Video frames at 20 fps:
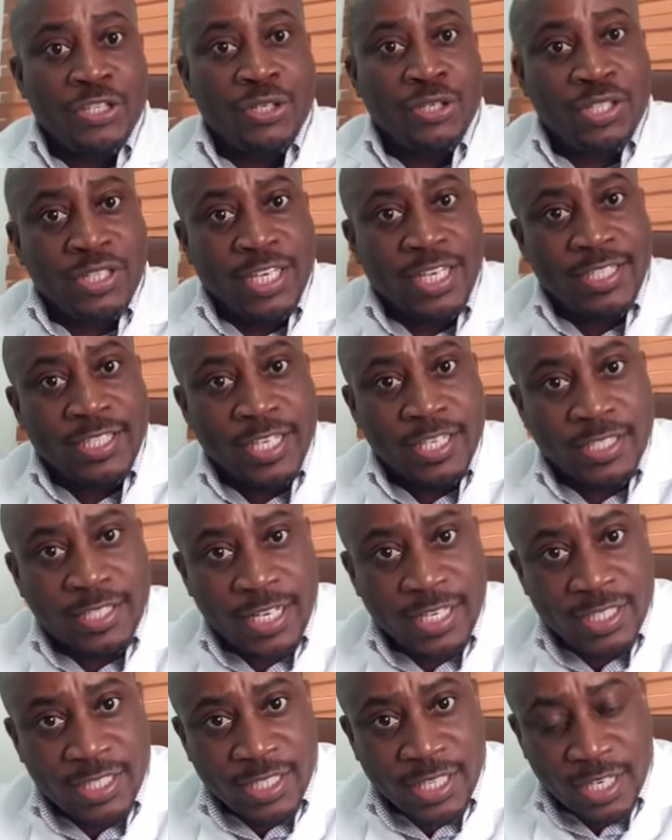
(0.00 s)

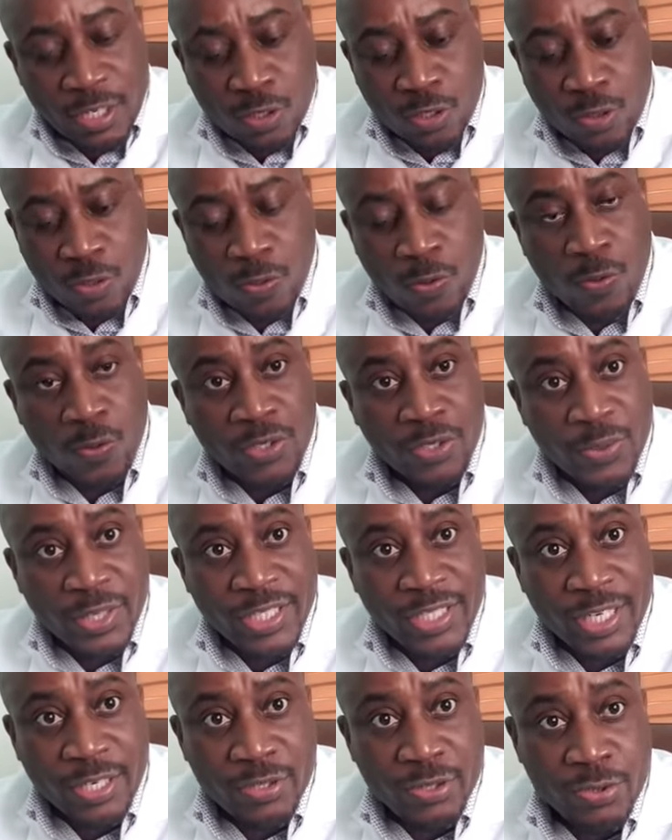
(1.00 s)
intestines can go all the way
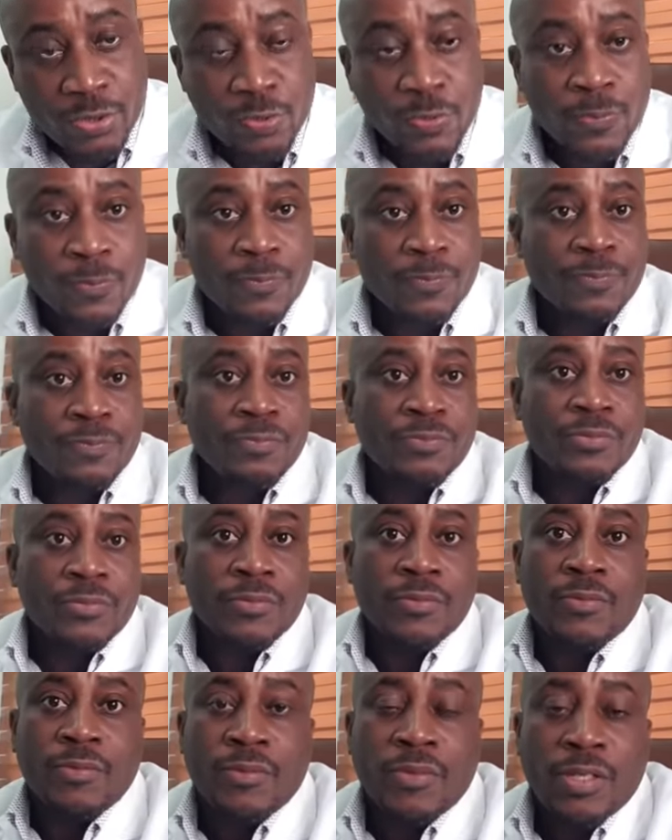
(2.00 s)
down
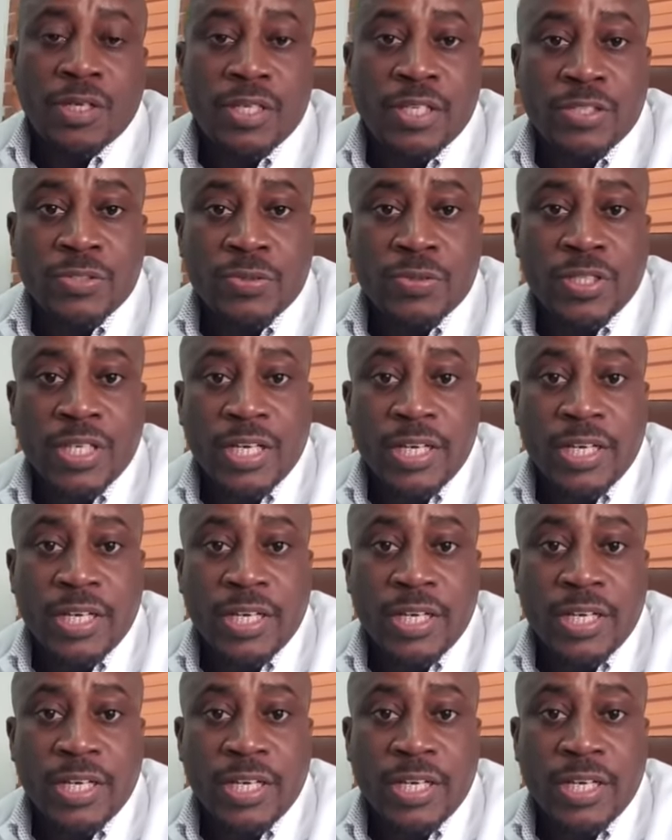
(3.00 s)
into